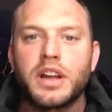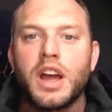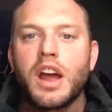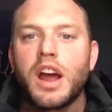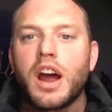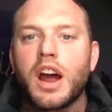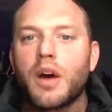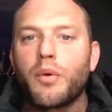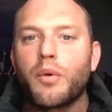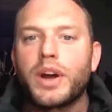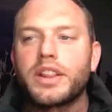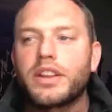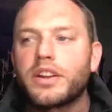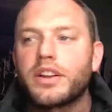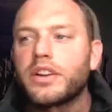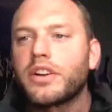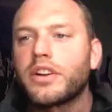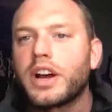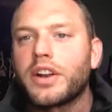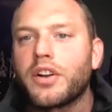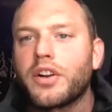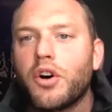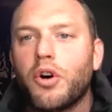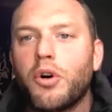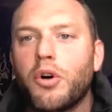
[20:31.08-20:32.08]
or whether you're
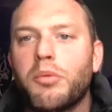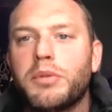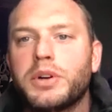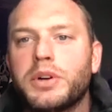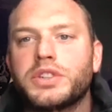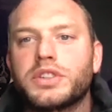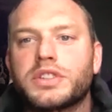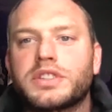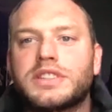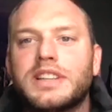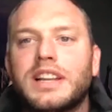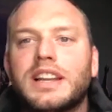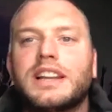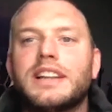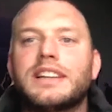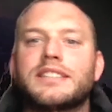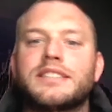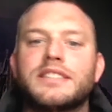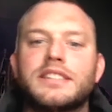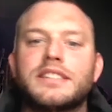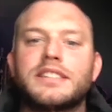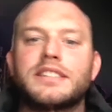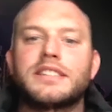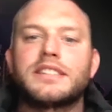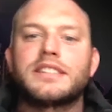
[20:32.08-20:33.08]
at home but you're still
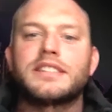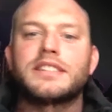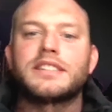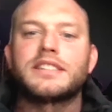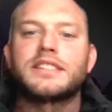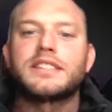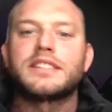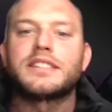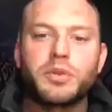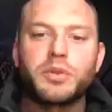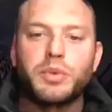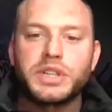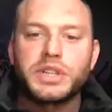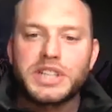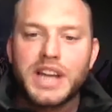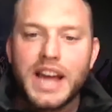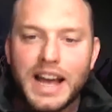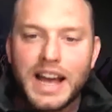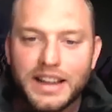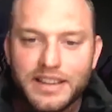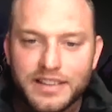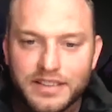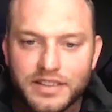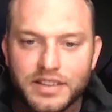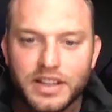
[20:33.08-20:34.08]
listening to the commentary, which
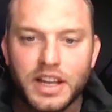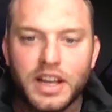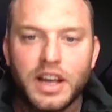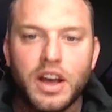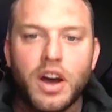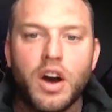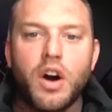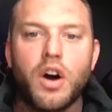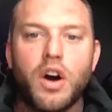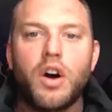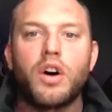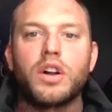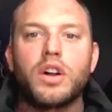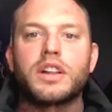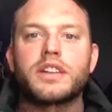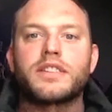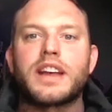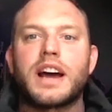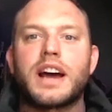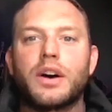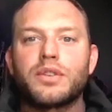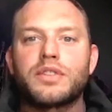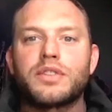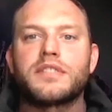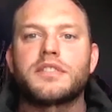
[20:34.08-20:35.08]
has all the
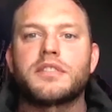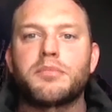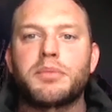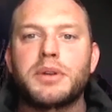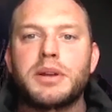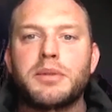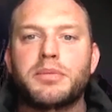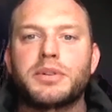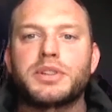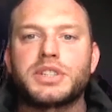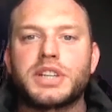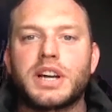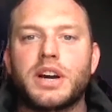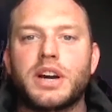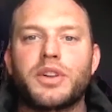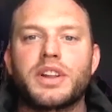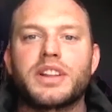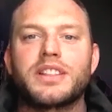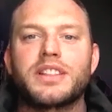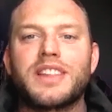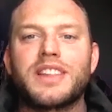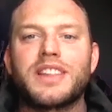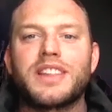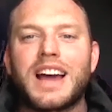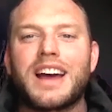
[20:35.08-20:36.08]
thousands of people
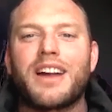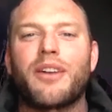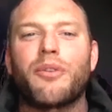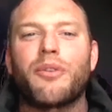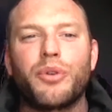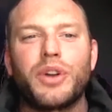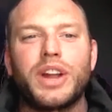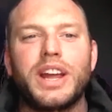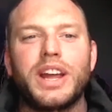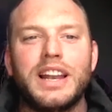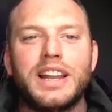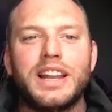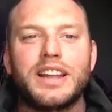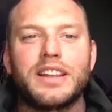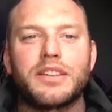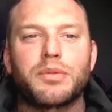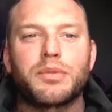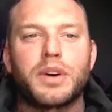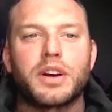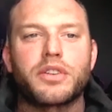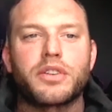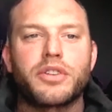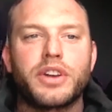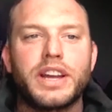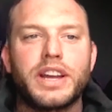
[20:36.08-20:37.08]
shouting, that really is
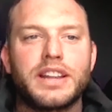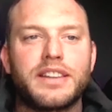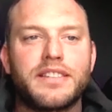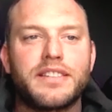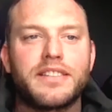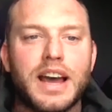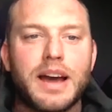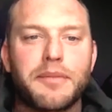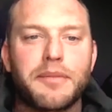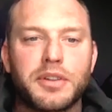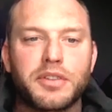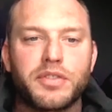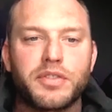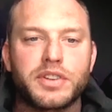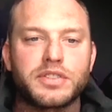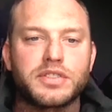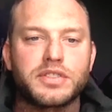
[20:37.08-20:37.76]
what creates the atmosphere.